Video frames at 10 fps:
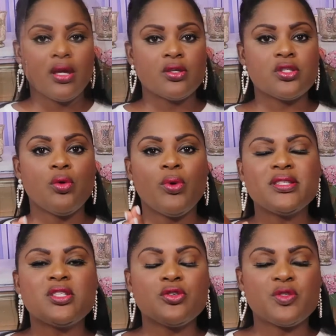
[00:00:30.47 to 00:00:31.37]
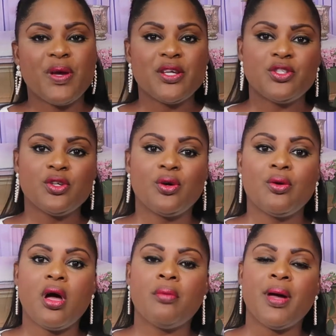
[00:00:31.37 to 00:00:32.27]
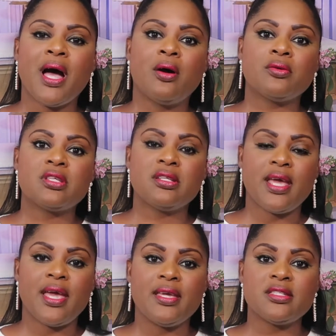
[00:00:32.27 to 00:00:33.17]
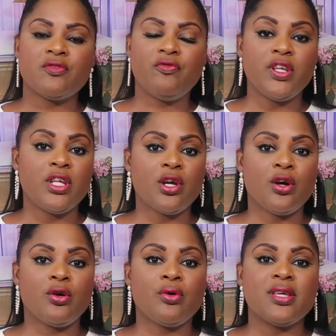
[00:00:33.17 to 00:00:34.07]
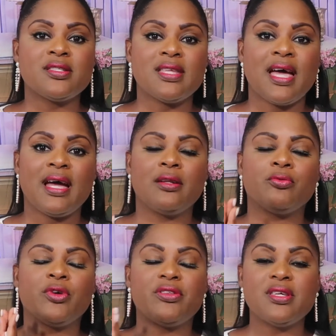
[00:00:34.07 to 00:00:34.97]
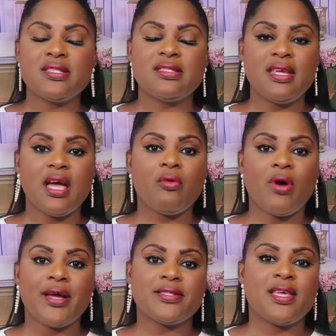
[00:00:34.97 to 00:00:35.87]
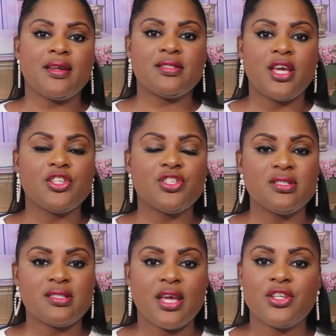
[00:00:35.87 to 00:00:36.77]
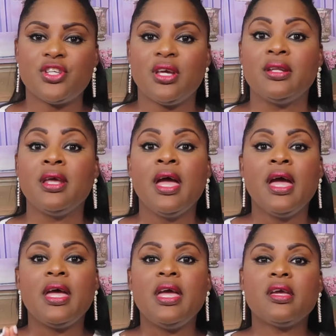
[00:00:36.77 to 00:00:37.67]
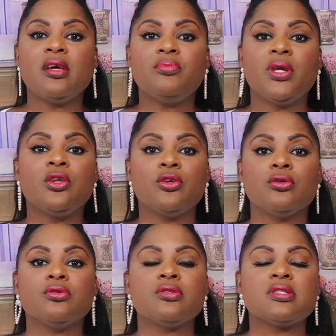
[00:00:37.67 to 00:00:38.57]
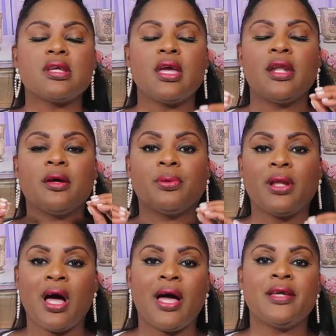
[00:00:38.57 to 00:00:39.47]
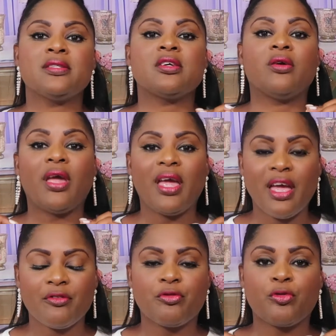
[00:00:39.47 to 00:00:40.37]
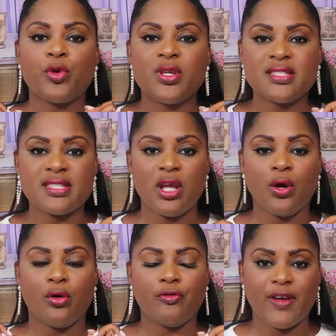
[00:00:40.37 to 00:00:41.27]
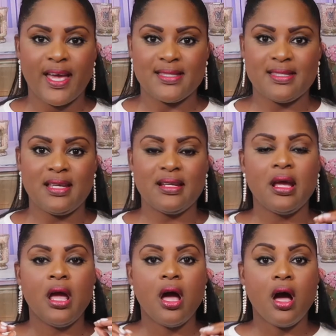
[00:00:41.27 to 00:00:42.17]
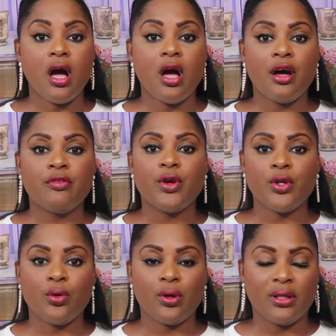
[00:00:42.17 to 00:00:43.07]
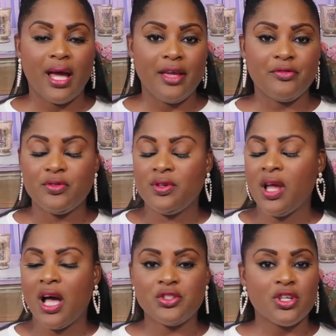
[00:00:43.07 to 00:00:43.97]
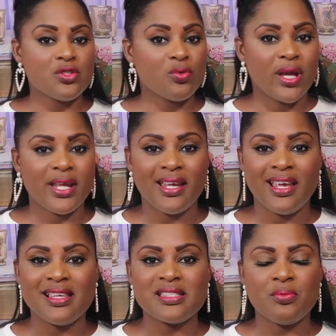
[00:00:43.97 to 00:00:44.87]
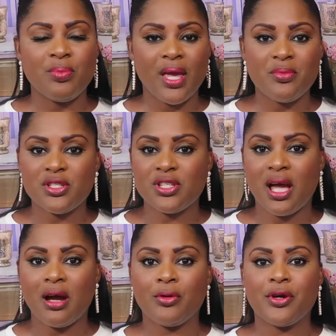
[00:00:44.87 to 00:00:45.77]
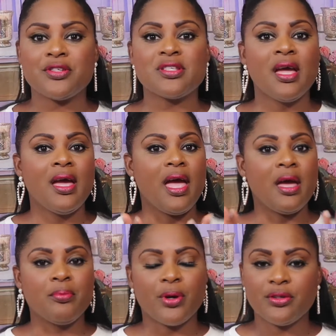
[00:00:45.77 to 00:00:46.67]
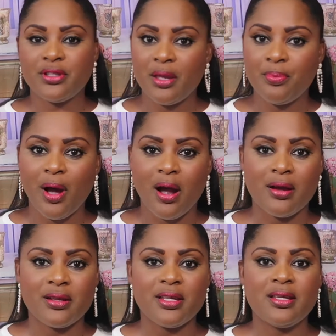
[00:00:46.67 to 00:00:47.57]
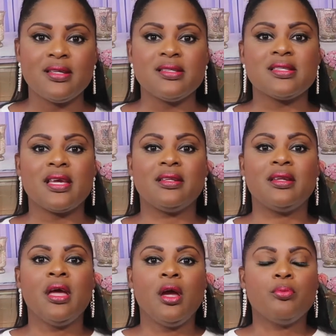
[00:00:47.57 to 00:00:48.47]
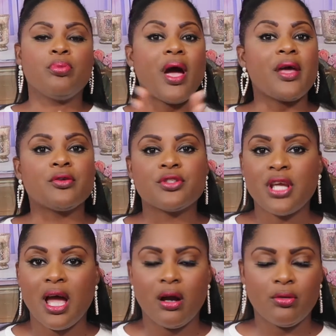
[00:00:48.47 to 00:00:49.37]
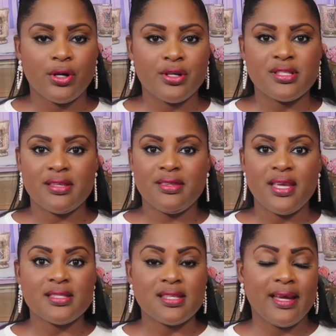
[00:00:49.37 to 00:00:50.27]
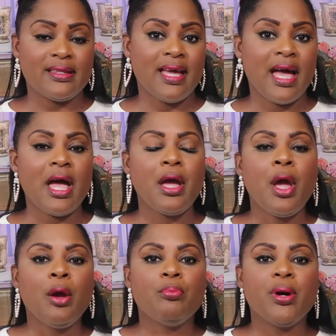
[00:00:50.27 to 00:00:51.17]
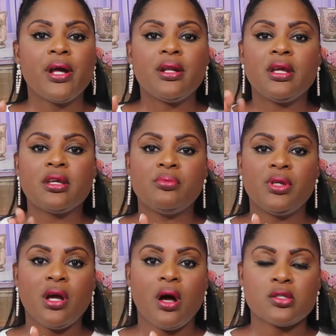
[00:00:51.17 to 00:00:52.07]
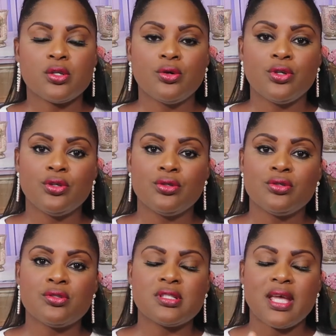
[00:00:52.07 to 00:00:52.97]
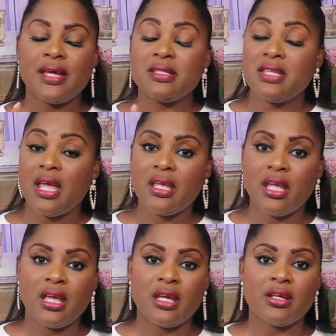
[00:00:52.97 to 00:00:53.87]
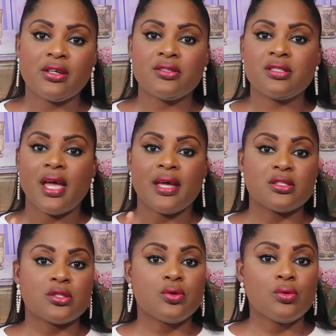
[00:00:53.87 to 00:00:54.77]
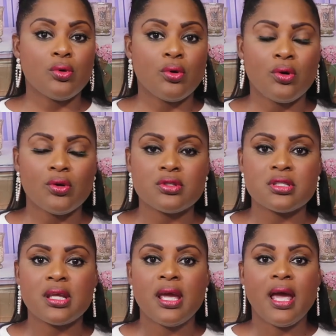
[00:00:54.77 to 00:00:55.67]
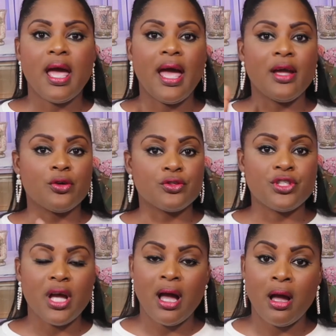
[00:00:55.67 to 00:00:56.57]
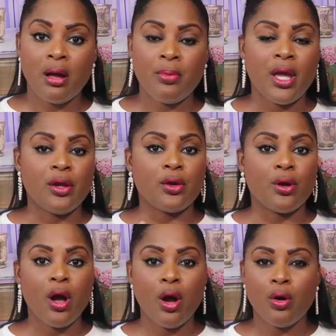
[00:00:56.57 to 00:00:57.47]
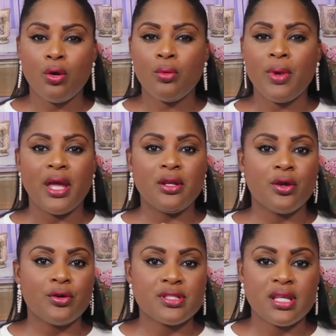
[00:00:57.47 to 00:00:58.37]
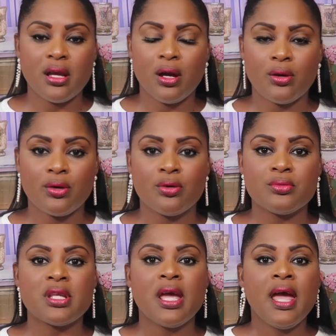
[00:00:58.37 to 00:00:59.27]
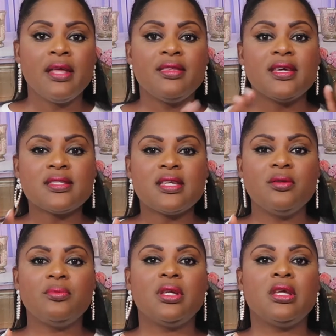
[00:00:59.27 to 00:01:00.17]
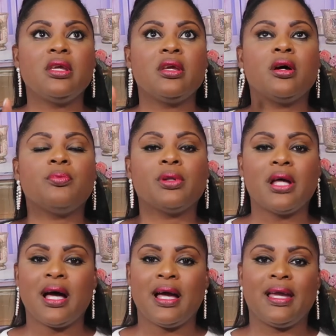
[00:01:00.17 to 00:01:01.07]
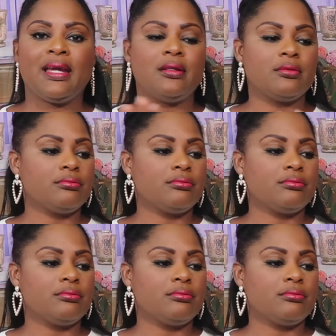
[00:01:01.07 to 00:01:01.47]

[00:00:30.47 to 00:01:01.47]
So what's so special about today's video is that with this DIY sanitation station, it could be used and applied to every single facet of your life, not just weddings and baby showers and birthday parties and bridal showers and things like that, but it could be also used at daycares, at schools, at your job, at your home, at nursing homes. This can be applied